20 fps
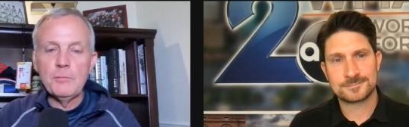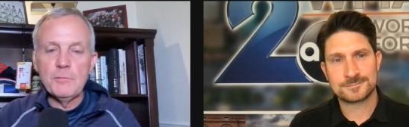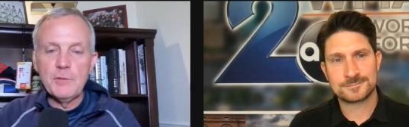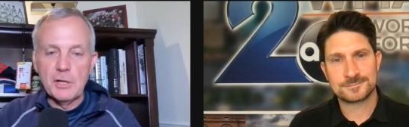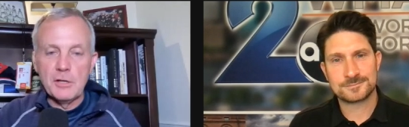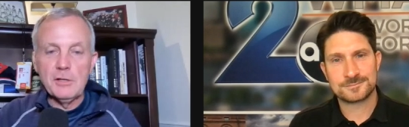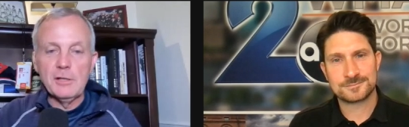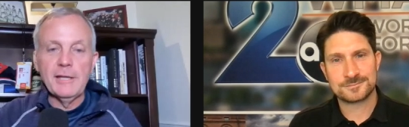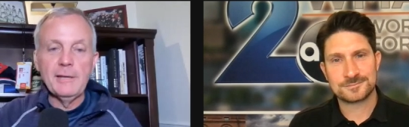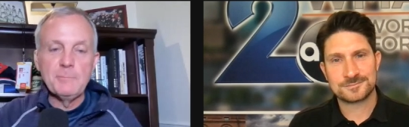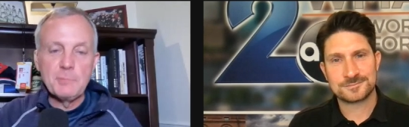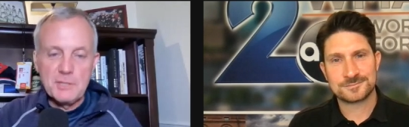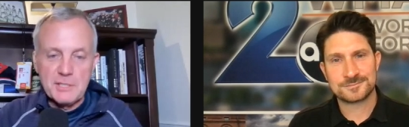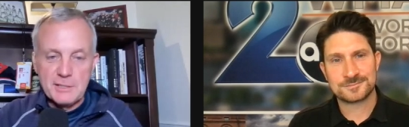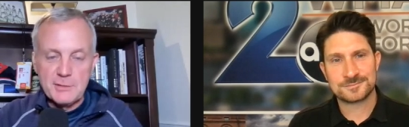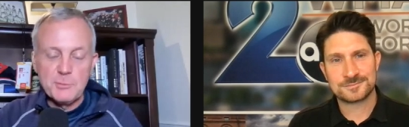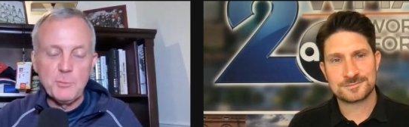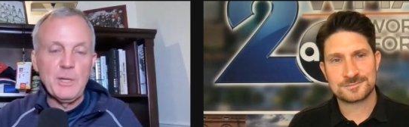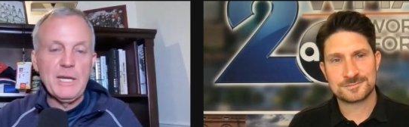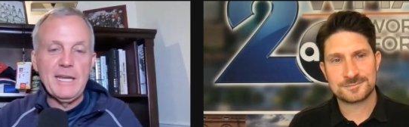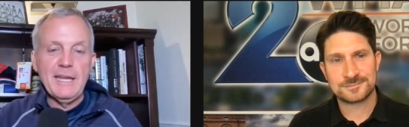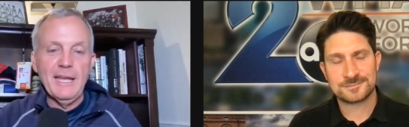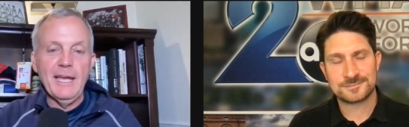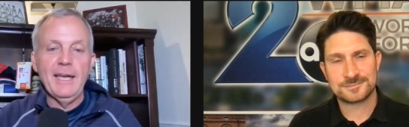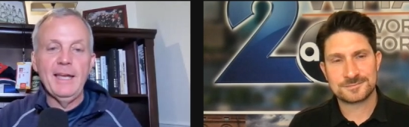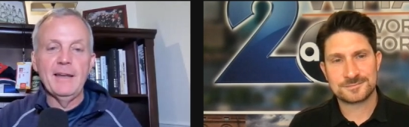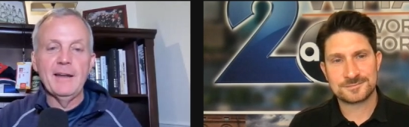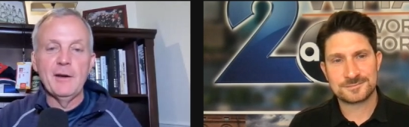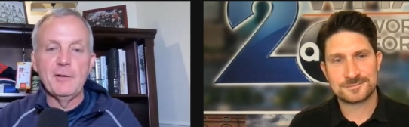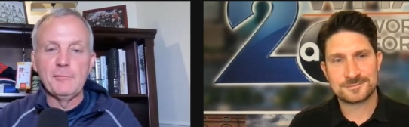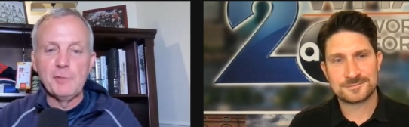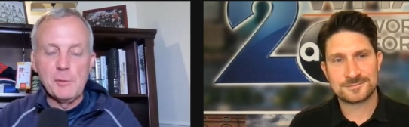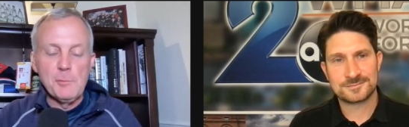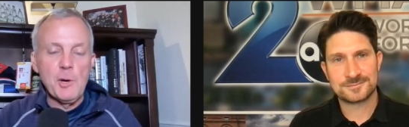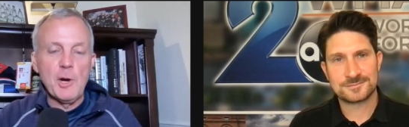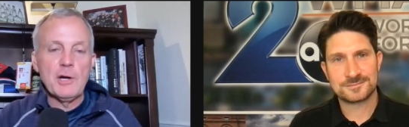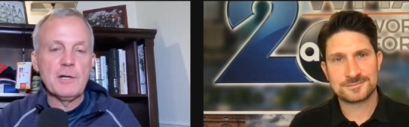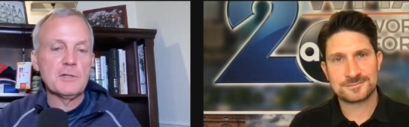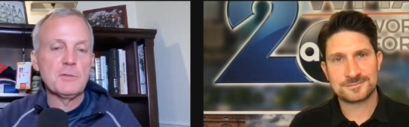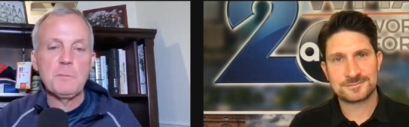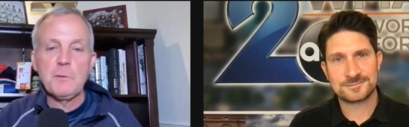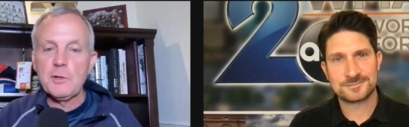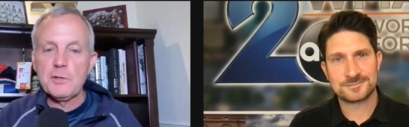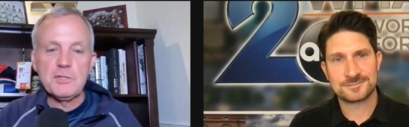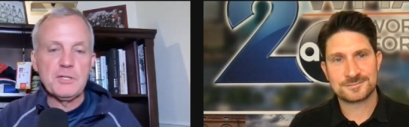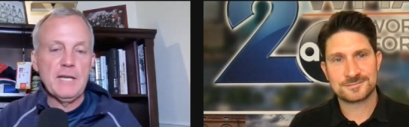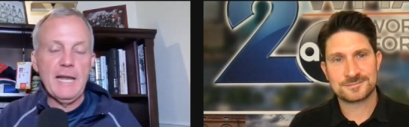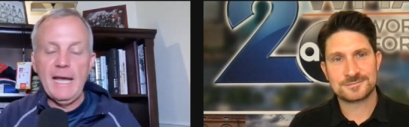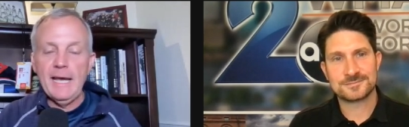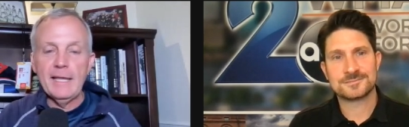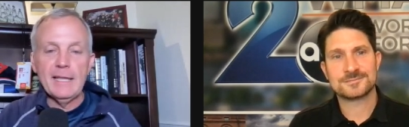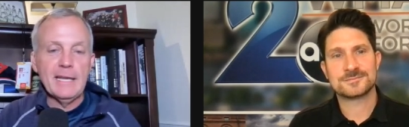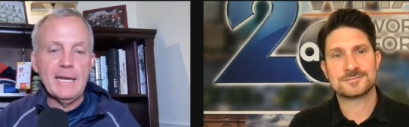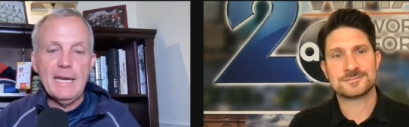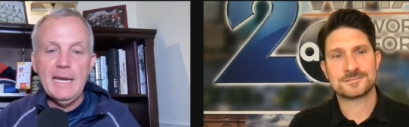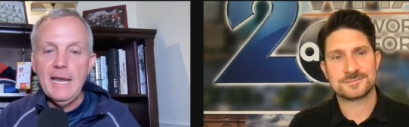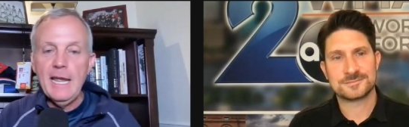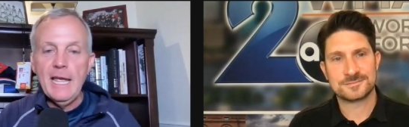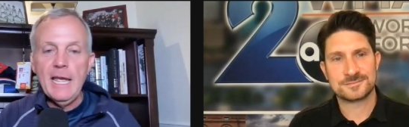Speaker 1: the glimpses we get of Lamar's personality.